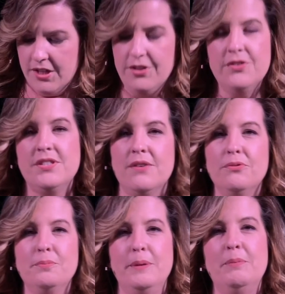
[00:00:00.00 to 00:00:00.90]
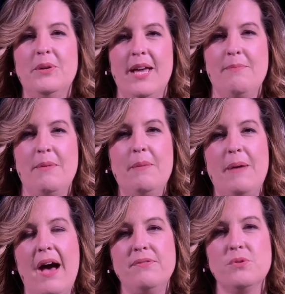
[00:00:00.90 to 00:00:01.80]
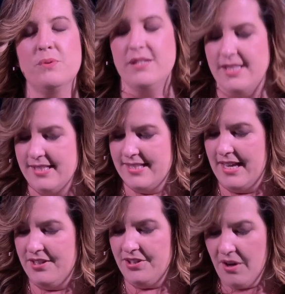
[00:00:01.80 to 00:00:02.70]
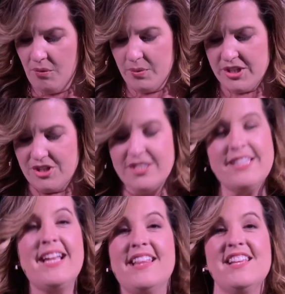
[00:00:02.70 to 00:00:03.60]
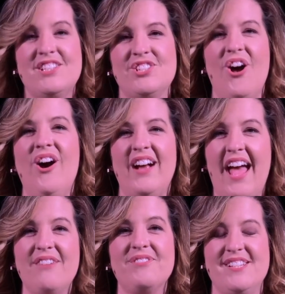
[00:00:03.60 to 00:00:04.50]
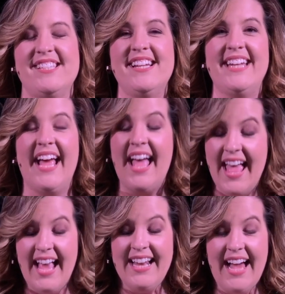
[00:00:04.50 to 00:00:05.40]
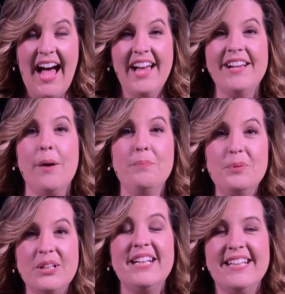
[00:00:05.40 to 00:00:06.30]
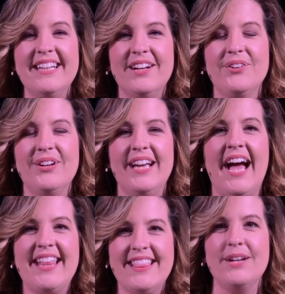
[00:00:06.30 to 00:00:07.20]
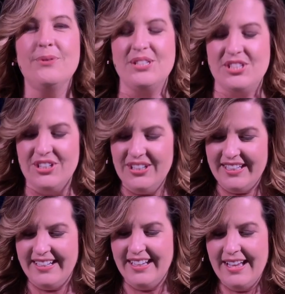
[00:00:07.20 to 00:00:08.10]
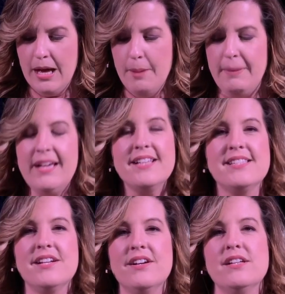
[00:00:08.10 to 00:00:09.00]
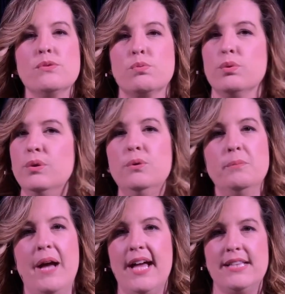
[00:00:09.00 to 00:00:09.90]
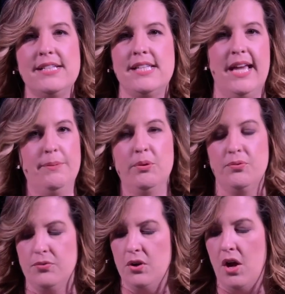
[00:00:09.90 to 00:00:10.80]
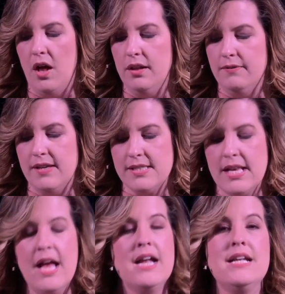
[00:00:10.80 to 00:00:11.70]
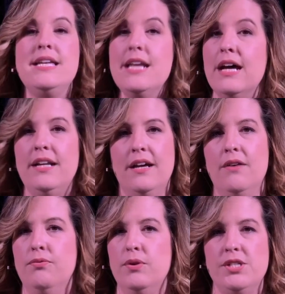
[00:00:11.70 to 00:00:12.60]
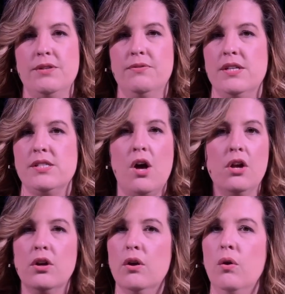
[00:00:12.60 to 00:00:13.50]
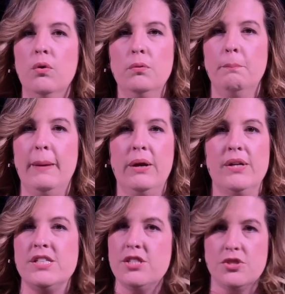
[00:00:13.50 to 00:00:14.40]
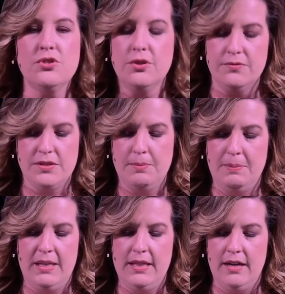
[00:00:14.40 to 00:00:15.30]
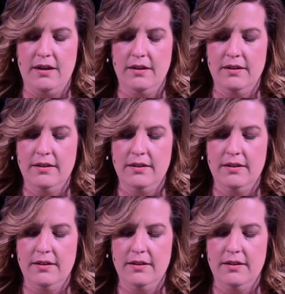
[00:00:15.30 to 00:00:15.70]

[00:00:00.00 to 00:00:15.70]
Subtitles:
You know, several people came up afterwards and said, we should sing this song every Sunday. And I completely agree. I think we should, because there is room at the table for all of us, none of which of us on our own merit deserve to be there.